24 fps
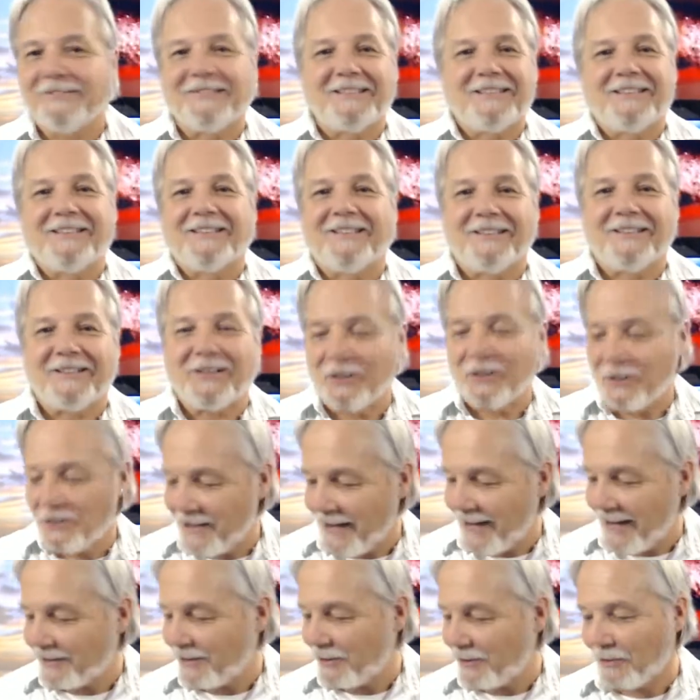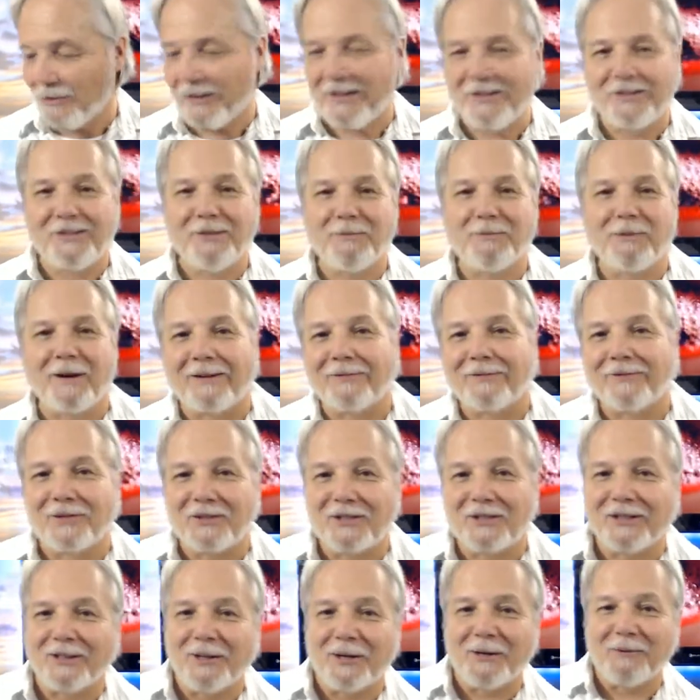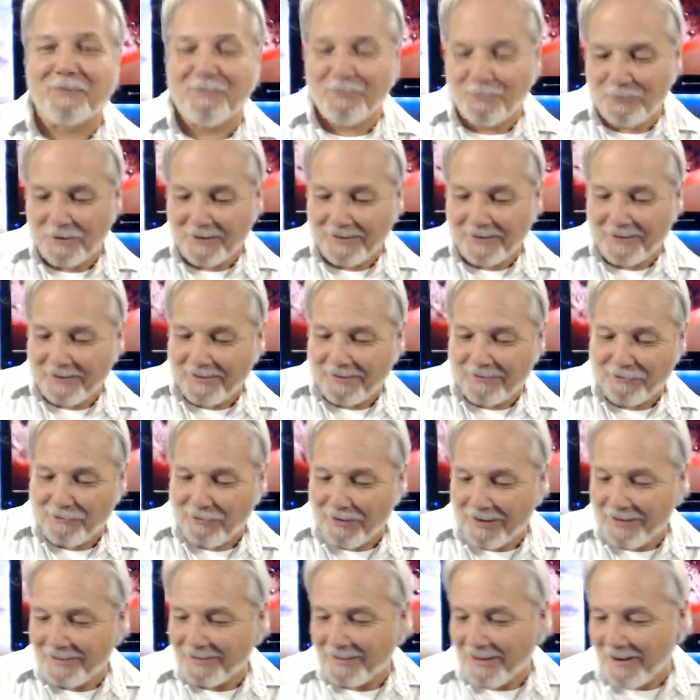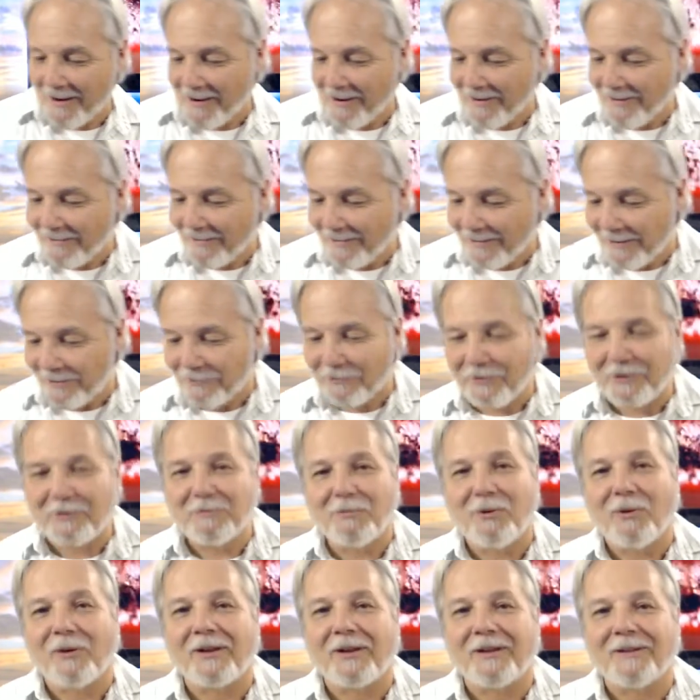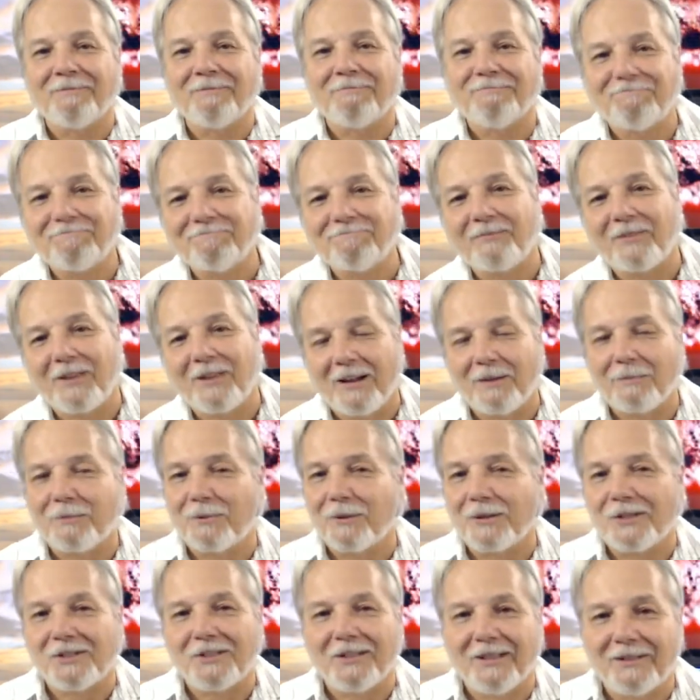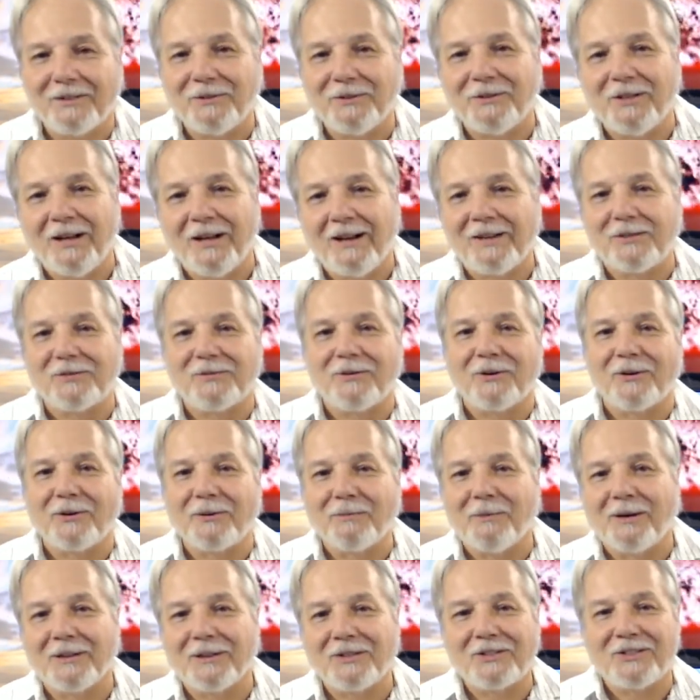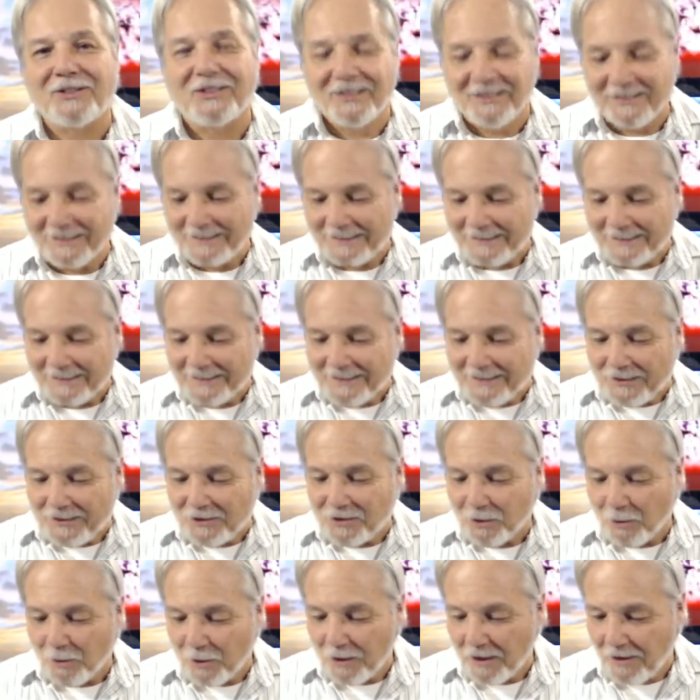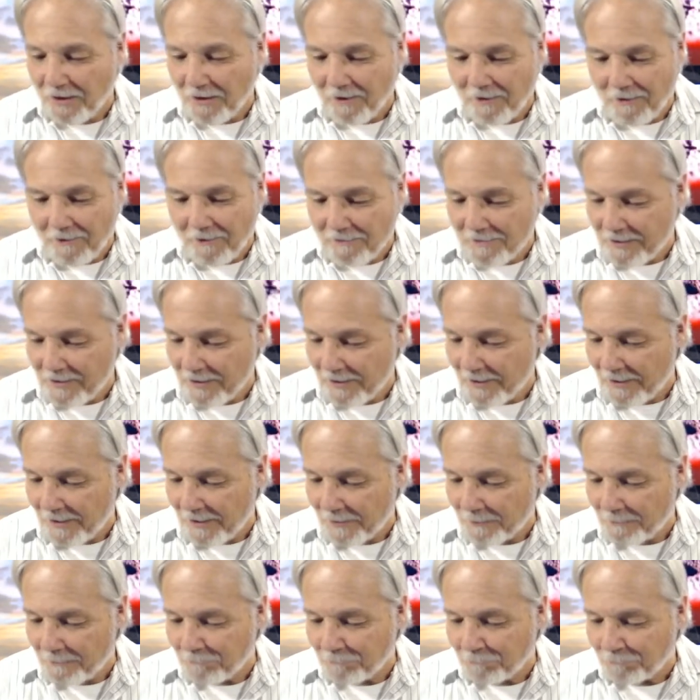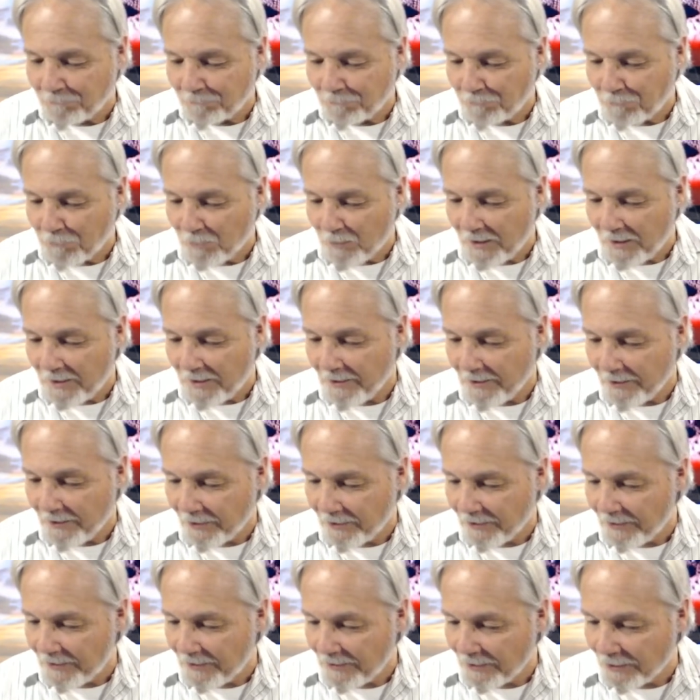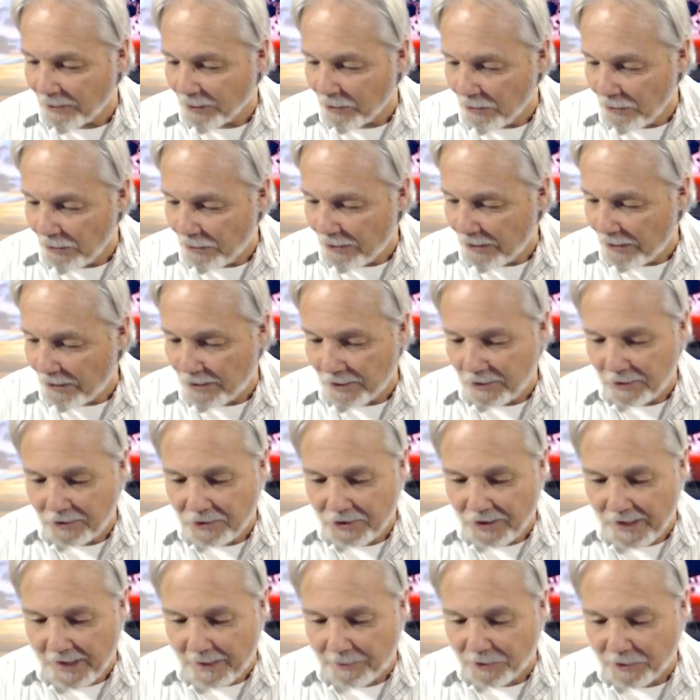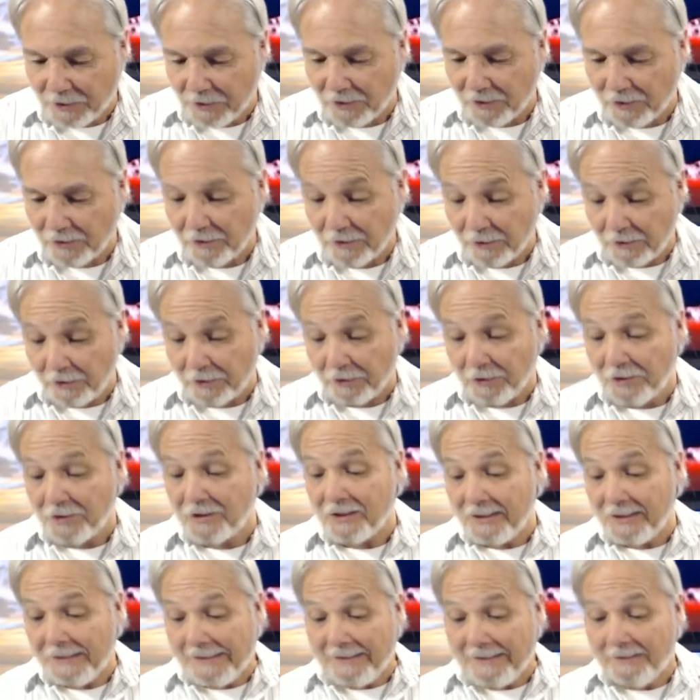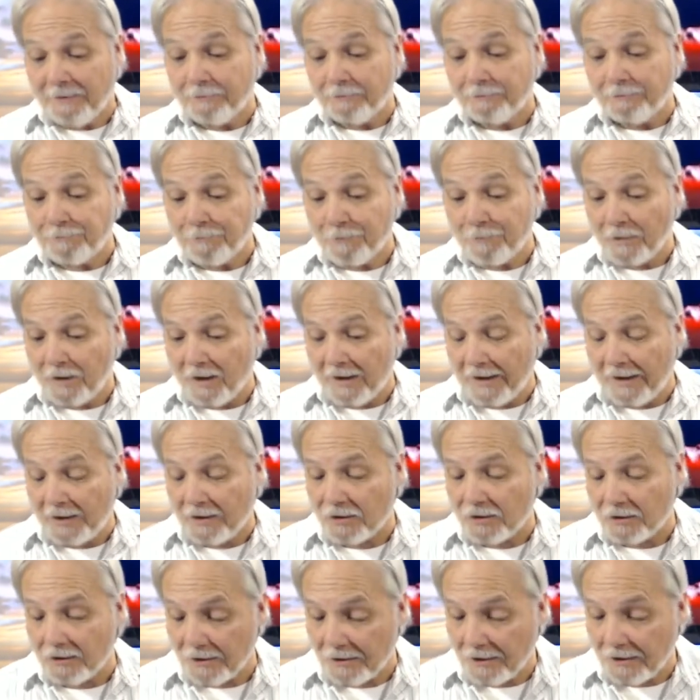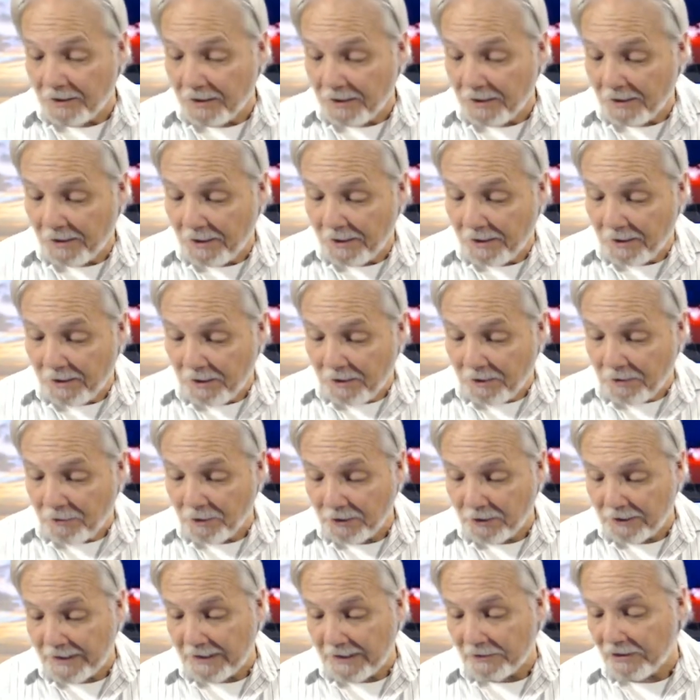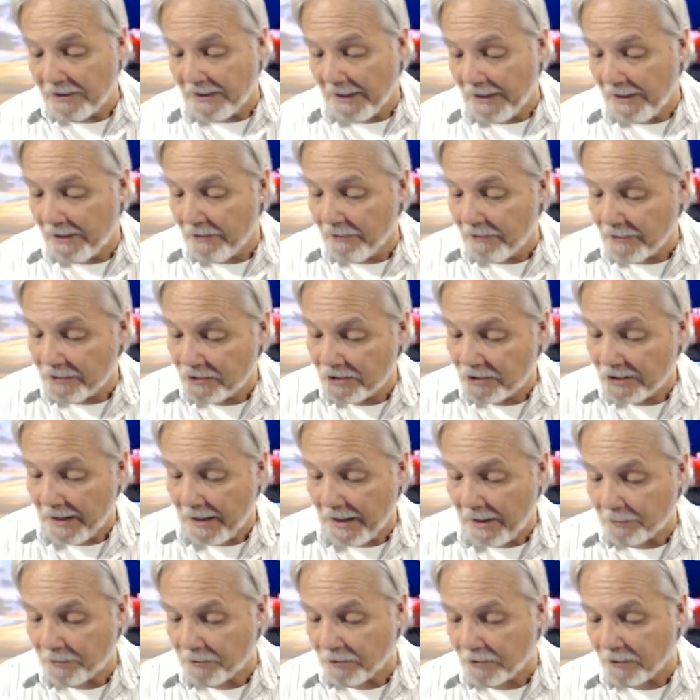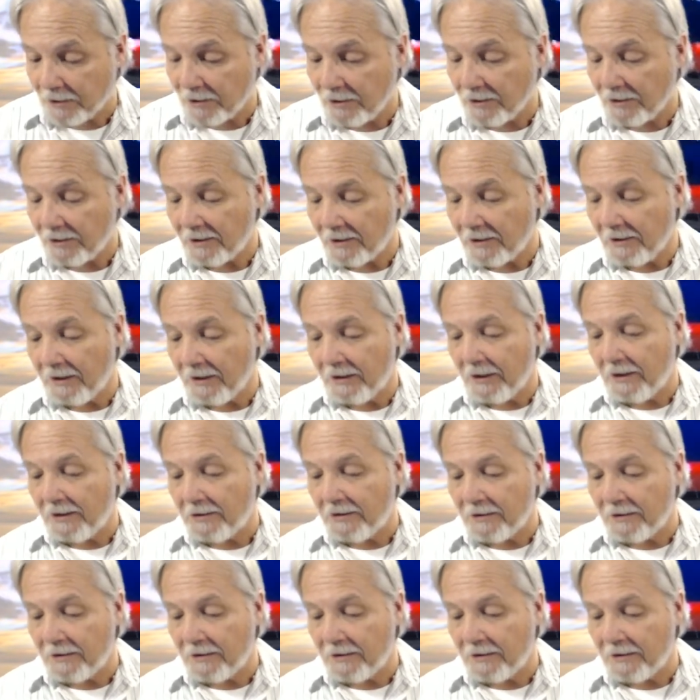there's that crazy breakfast club right there every morning. I appreciate you guys very much. So we are here in Luke chapter 13, actually really at the end of this chapter, and